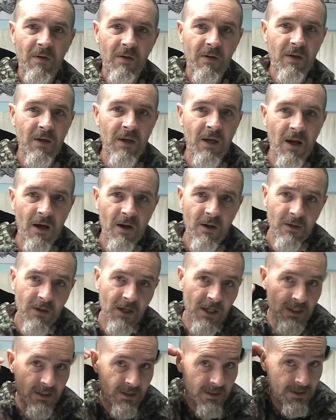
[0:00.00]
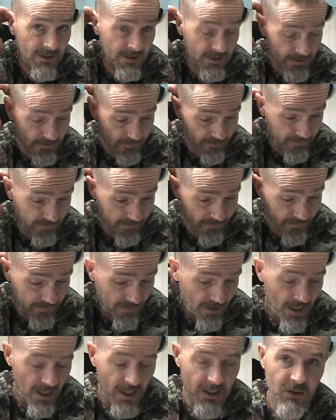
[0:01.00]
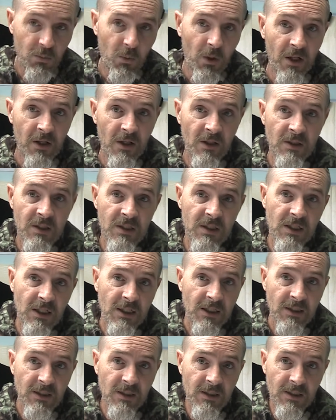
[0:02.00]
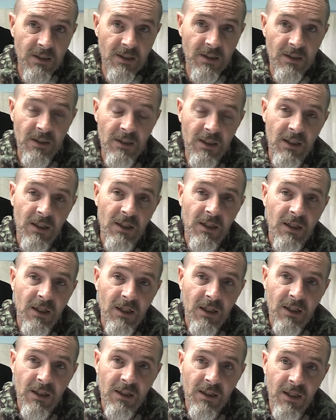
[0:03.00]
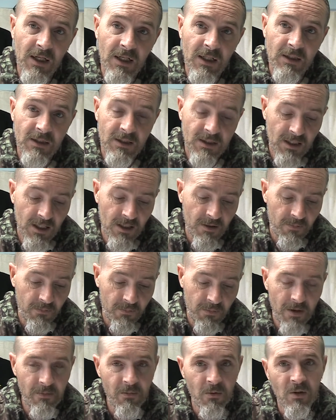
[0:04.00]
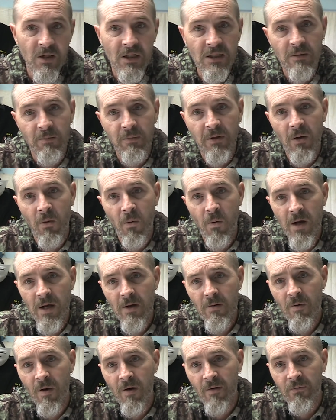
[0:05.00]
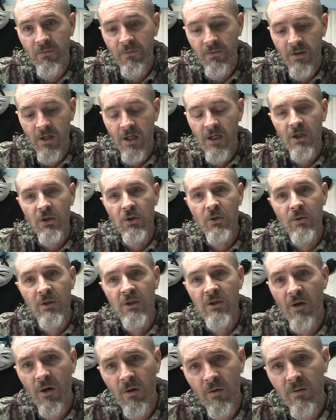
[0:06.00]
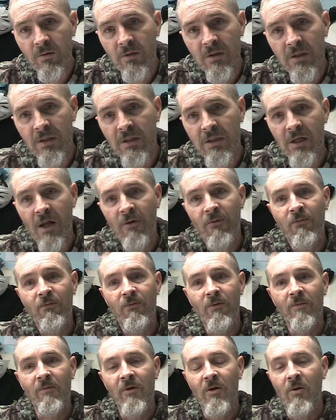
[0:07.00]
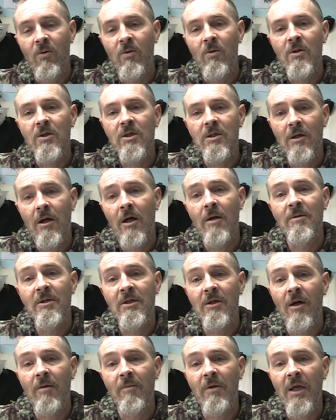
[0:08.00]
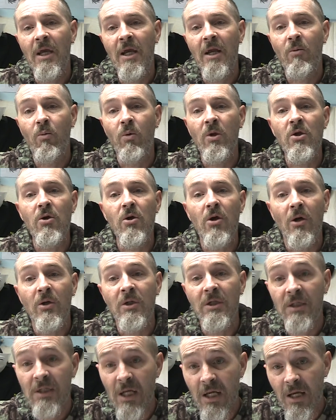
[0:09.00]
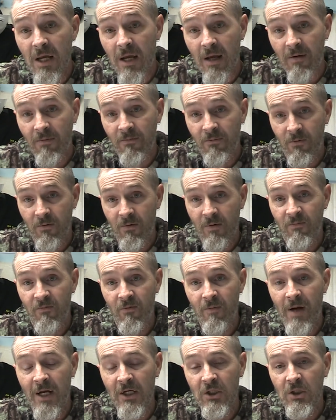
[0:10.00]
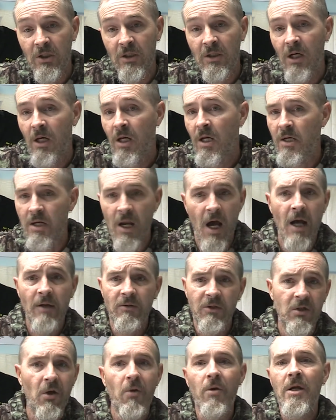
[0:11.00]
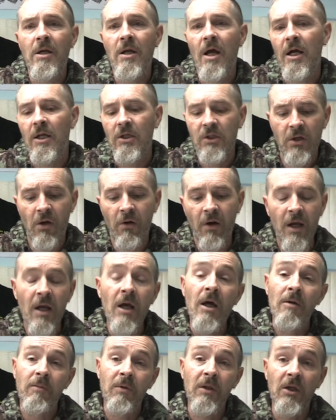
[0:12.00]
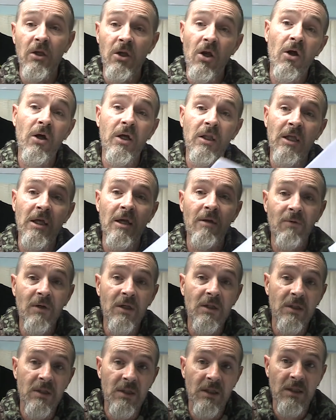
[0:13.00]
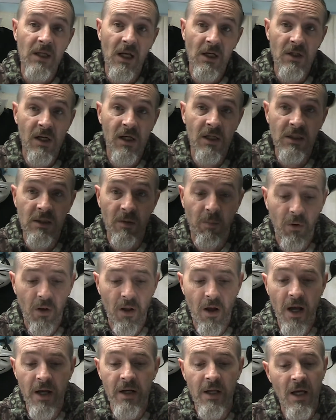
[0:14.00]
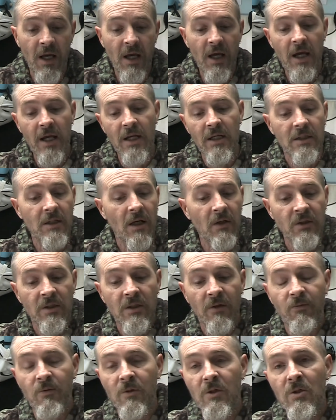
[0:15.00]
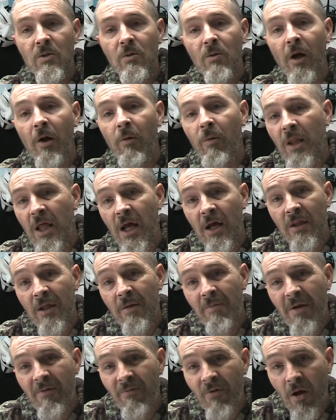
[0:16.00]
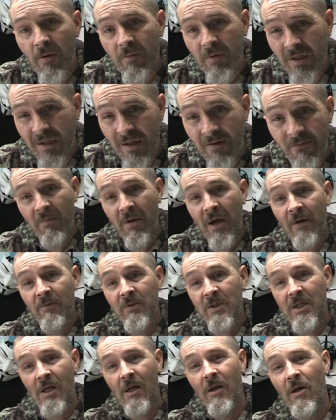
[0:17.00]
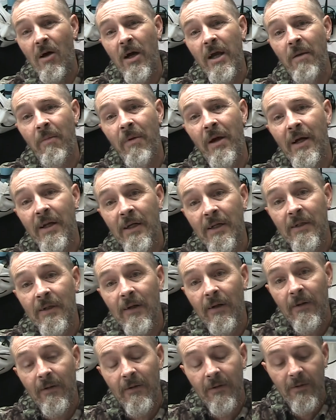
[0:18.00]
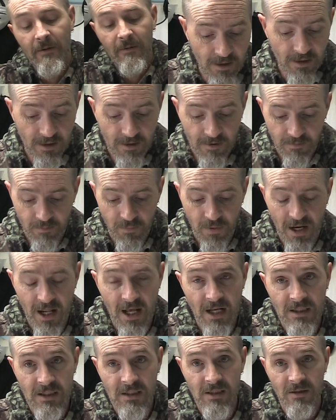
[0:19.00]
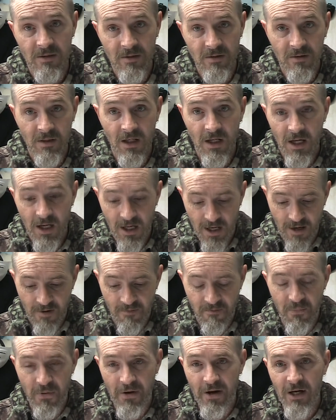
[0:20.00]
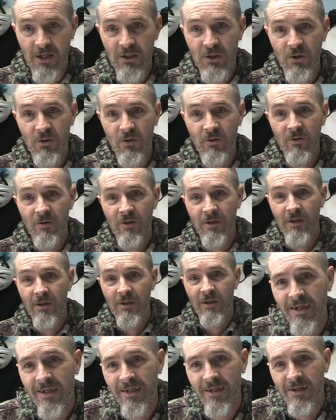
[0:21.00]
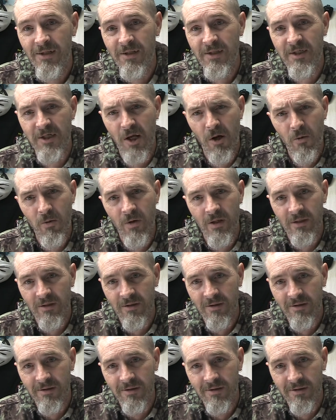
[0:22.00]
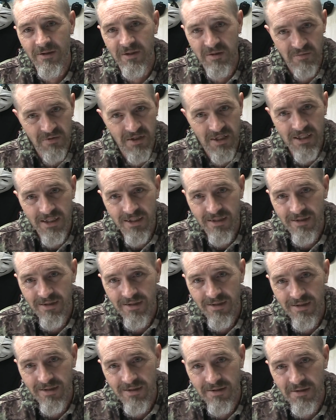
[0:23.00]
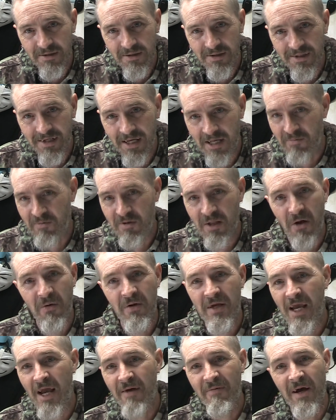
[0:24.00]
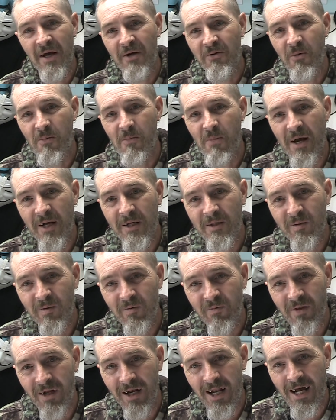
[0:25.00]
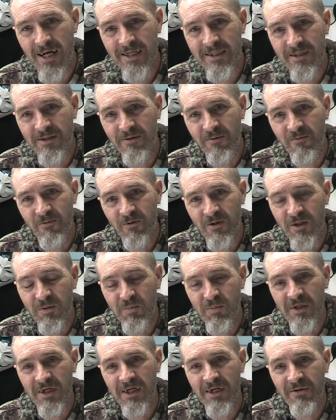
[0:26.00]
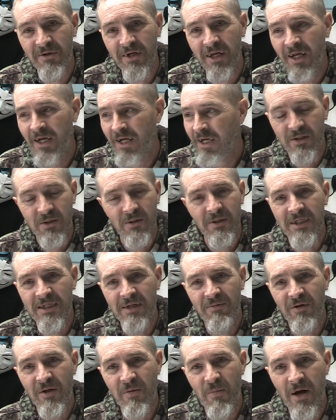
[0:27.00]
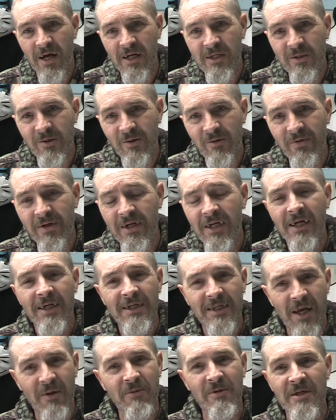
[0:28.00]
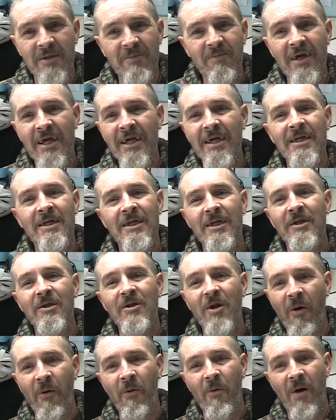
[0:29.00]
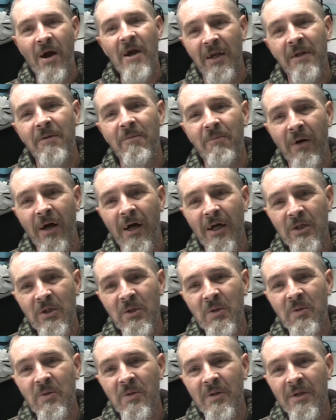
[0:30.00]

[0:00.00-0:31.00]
You know, it's one of those things that people need to be aware of. You are told stuff from the courts time and time again when you go seeking for information. Nah, sorry. But then you look at the evidence that's actually supplied and it tells a different story without them even opening their mouths to lie about it. But as to impartial, Selwyn, to me, even though he gave $100 off the last infringement hearing, $70 off it, Selwyn to me is in no way impartial.